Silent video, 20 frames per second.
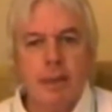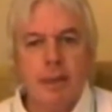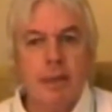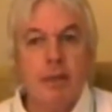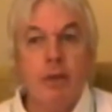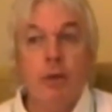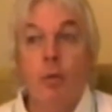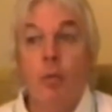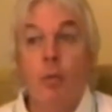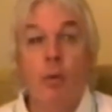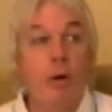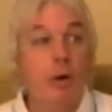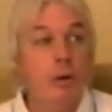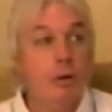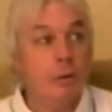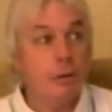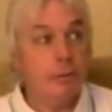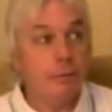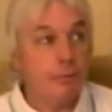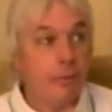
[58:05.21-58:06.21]
in the
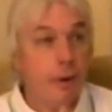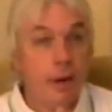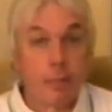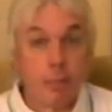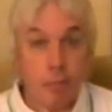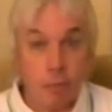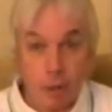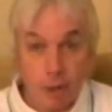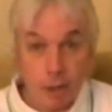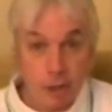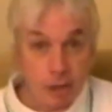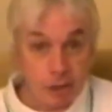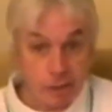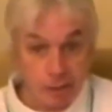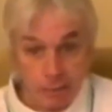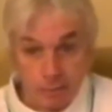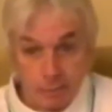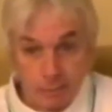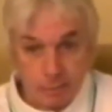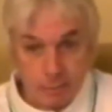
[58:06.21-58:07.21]
world of
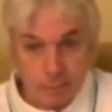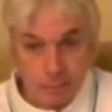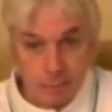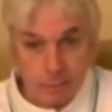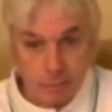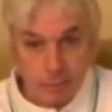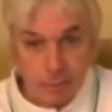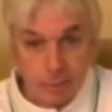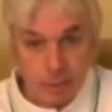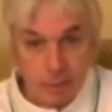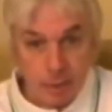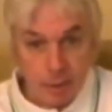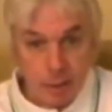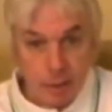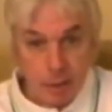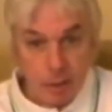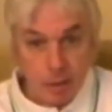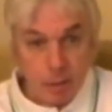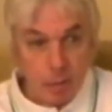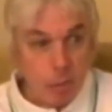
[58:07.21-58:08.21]
vibration,
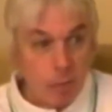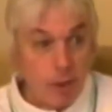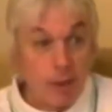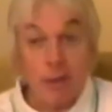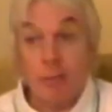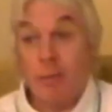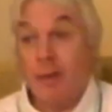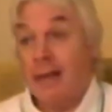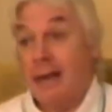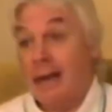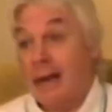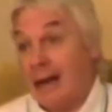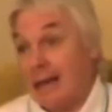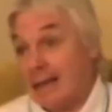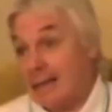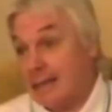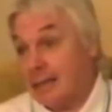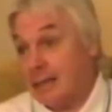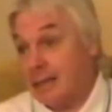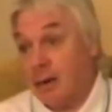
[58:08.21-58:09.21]
whether we
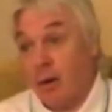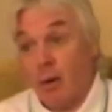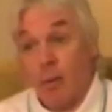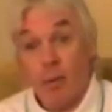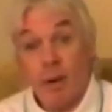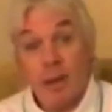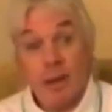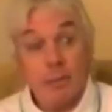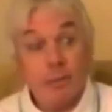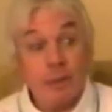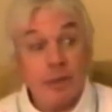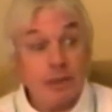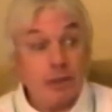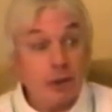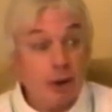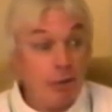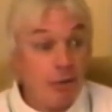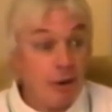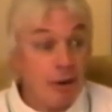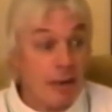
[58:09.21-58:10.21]
like it or whether we
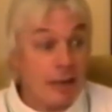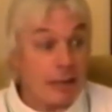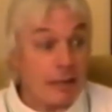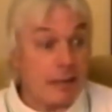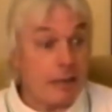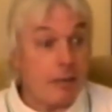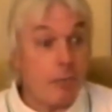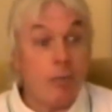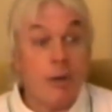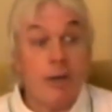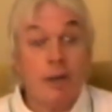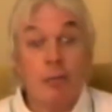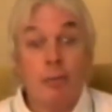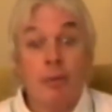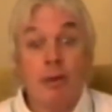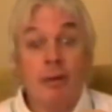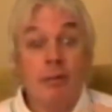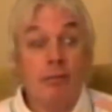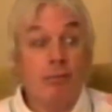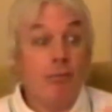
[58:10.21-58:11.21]
don't like it, whether
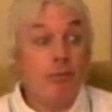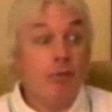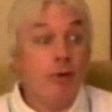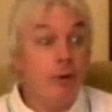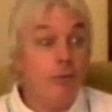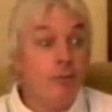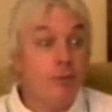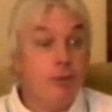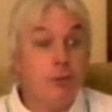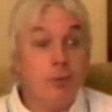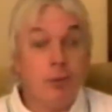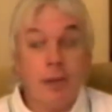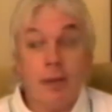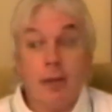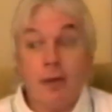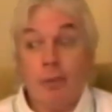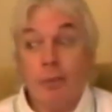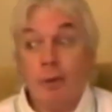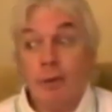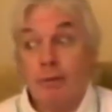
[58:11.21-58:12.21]
we love doing
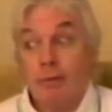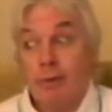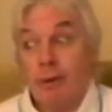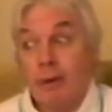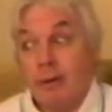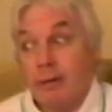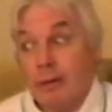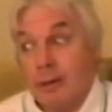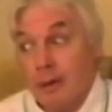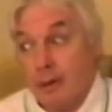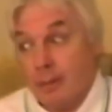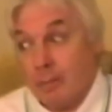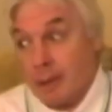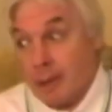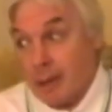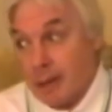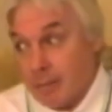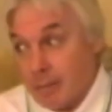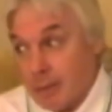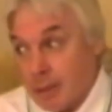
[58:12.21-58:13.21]
it or we'd rather it not be
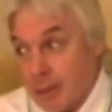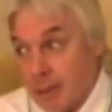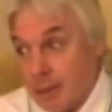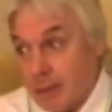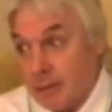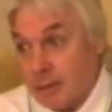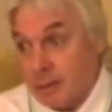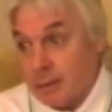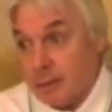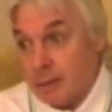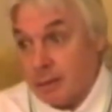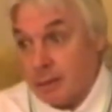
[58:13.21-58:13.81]
happening,